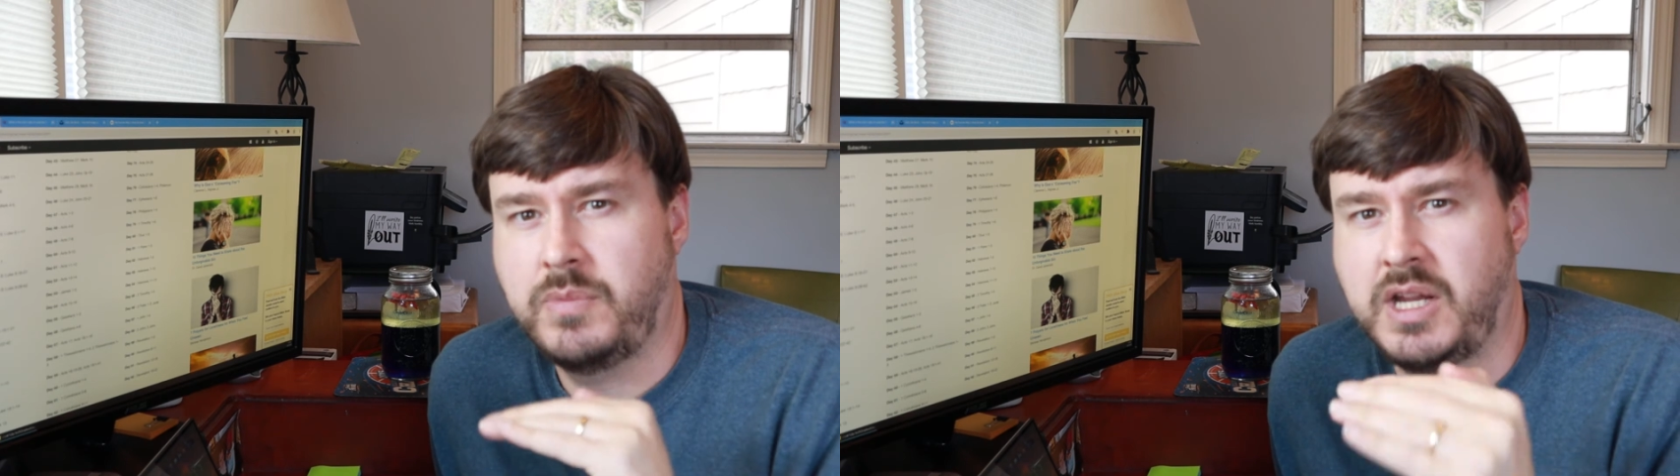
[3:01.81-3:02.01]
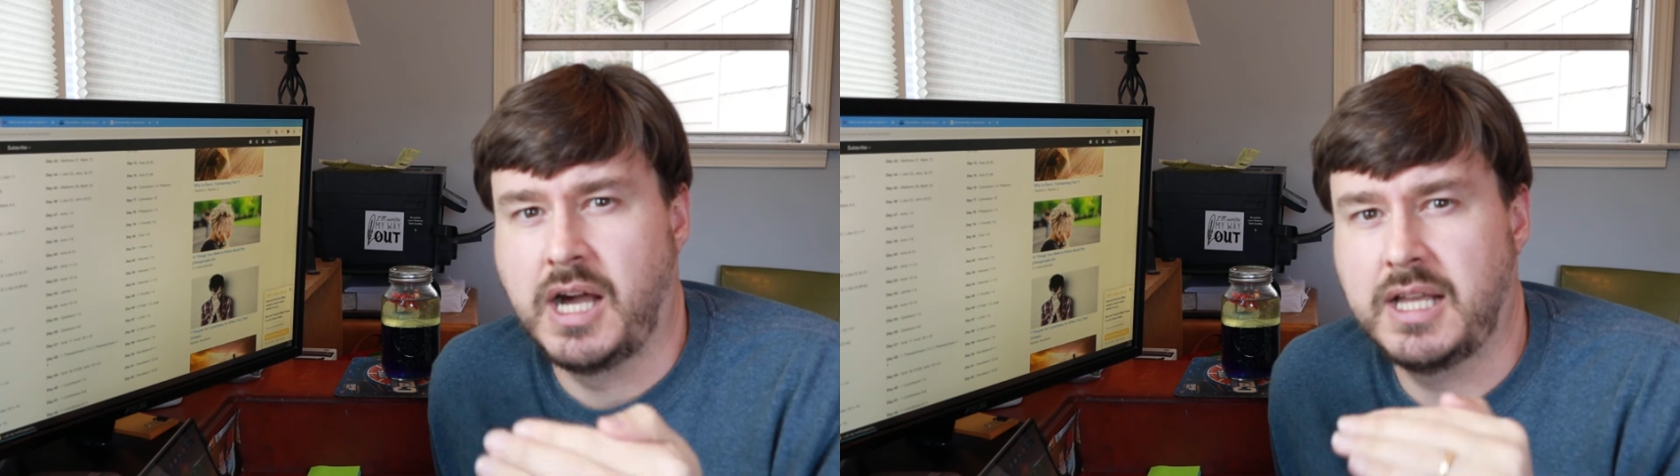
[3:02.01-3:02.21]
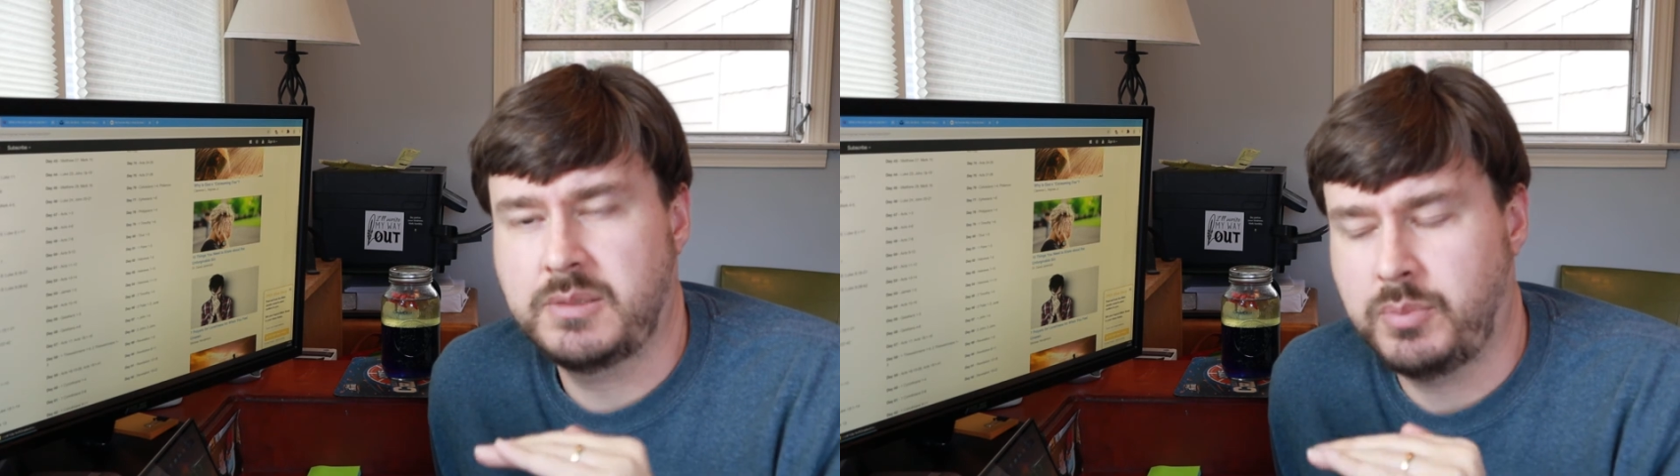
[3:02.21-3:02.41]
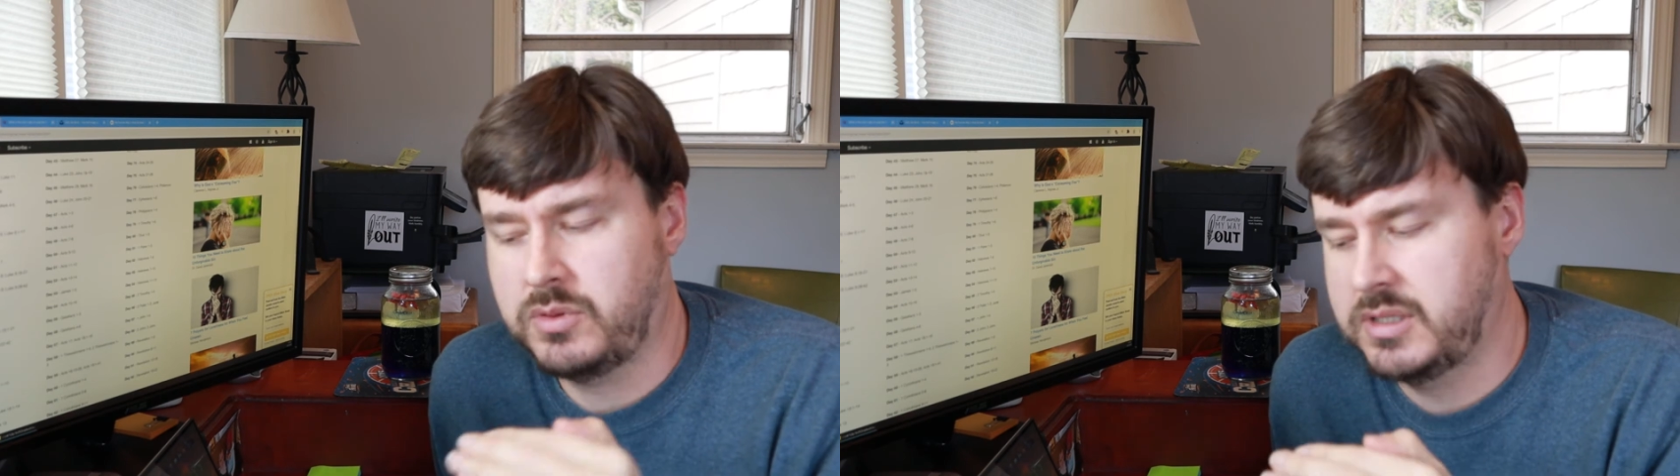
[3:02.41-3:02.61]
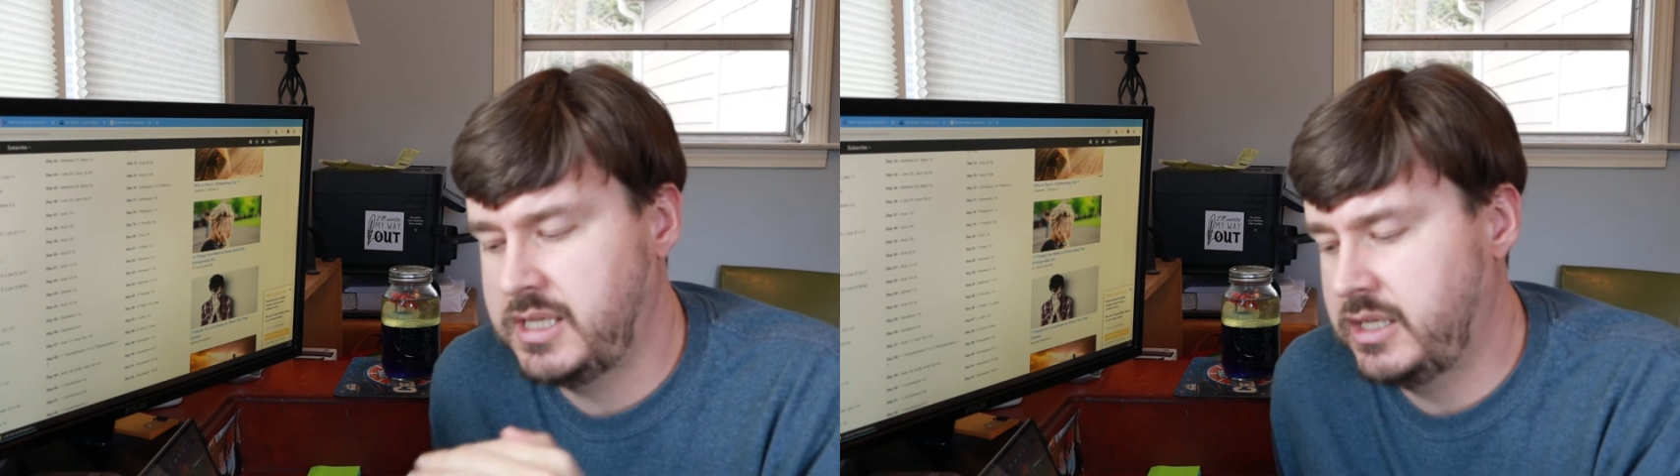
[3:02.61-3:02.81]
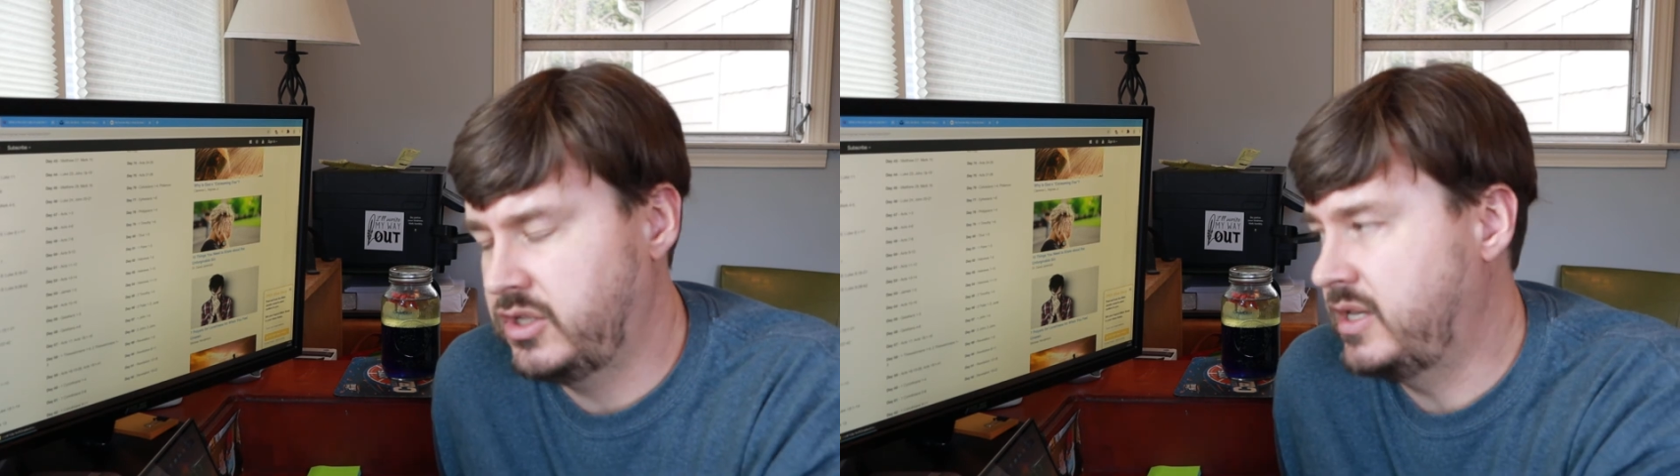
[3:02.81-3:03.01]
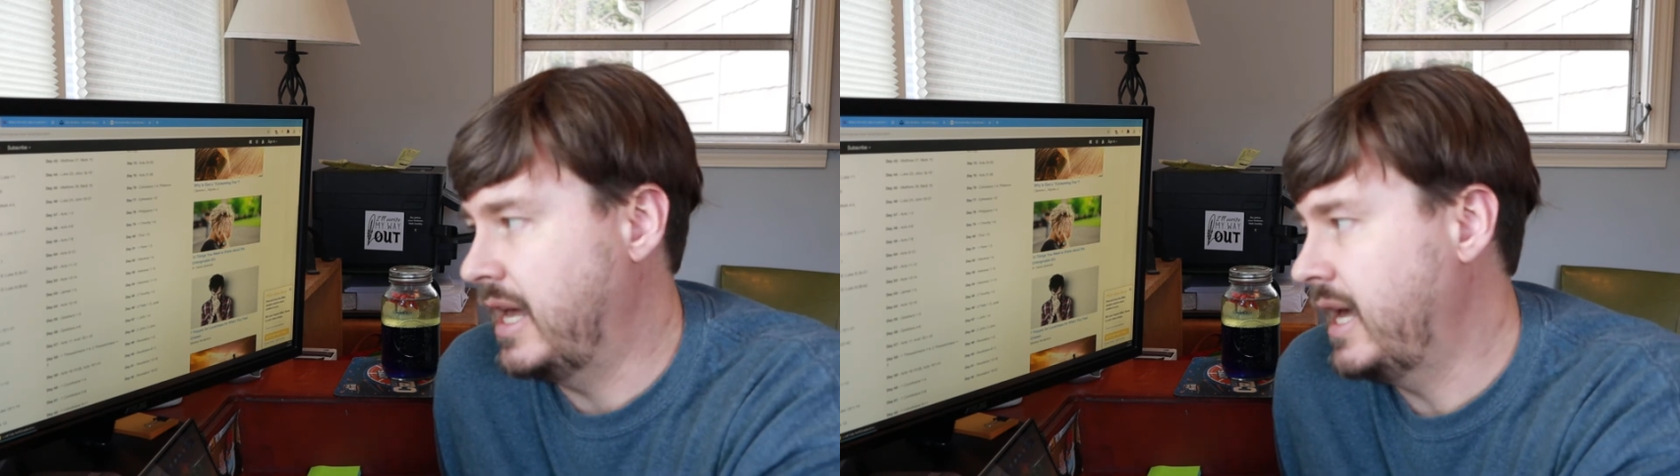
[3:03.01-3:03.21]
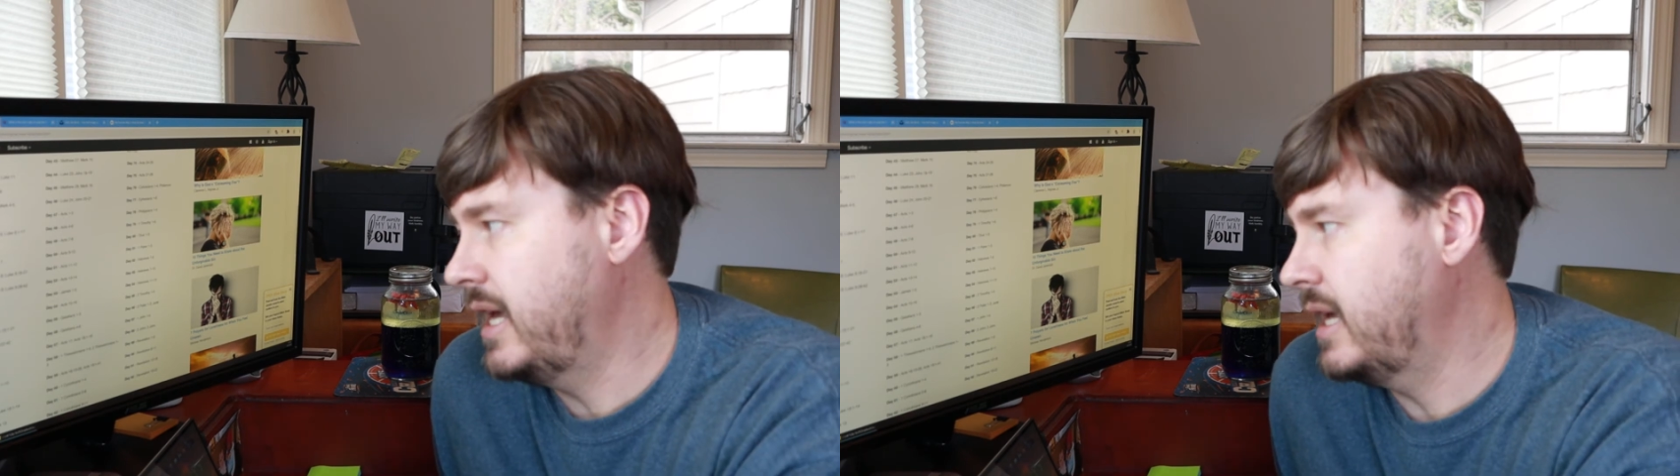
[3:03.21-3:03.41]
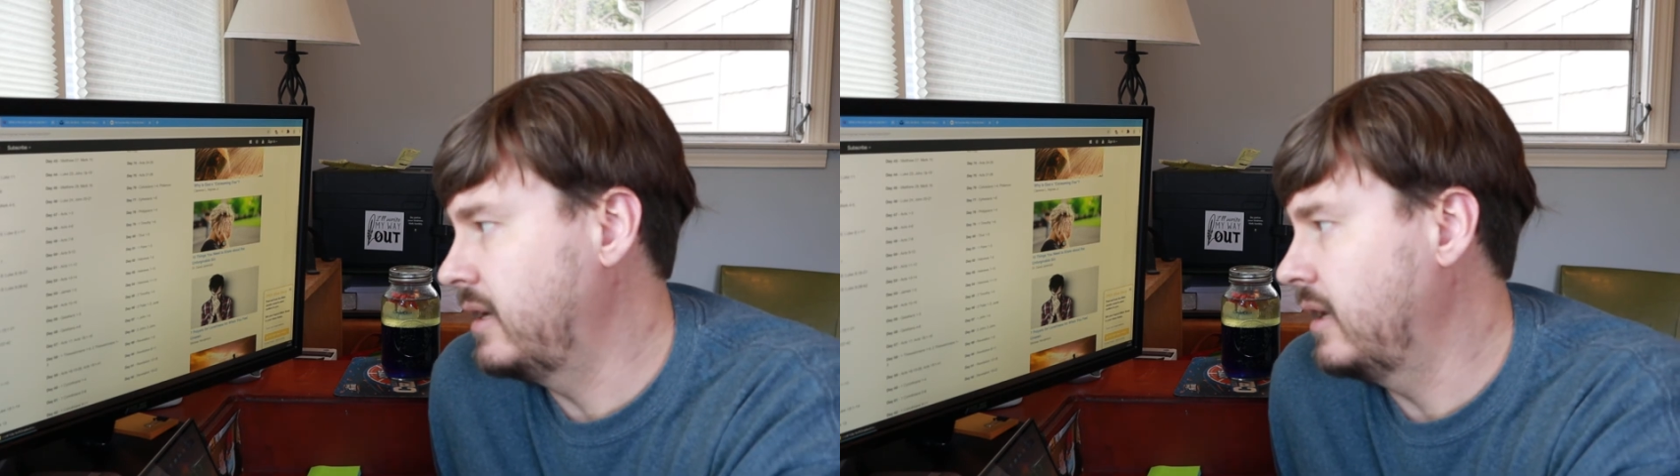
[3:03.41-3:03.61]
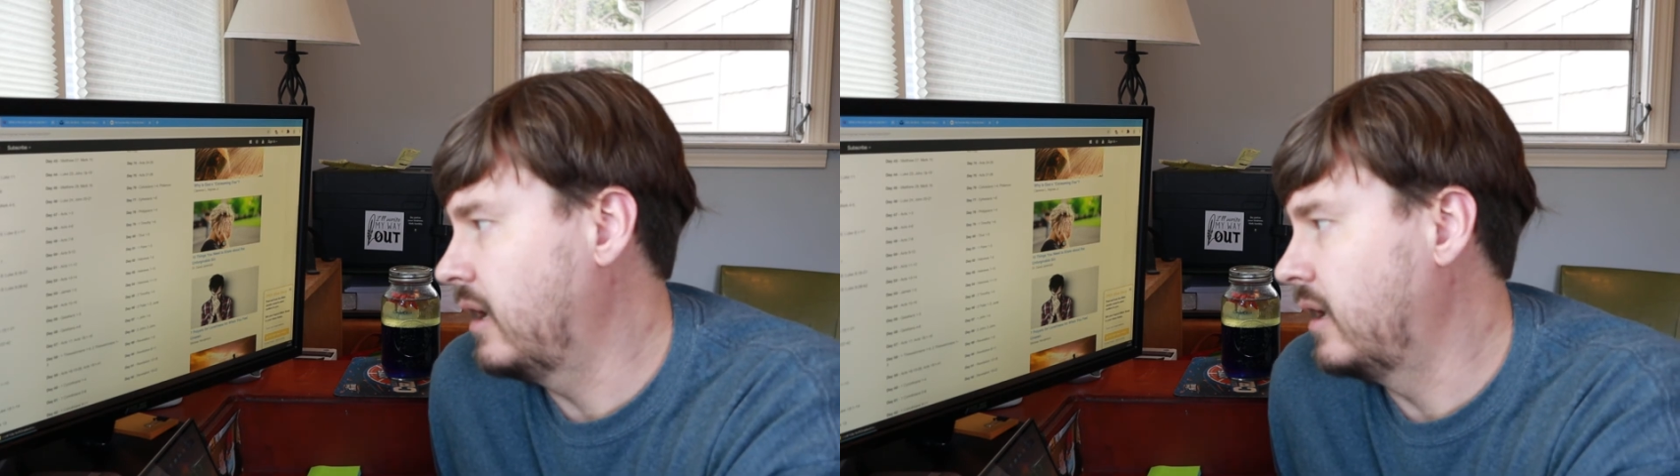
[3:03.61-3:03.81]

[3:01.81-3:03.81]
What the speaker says: Gospels each day, and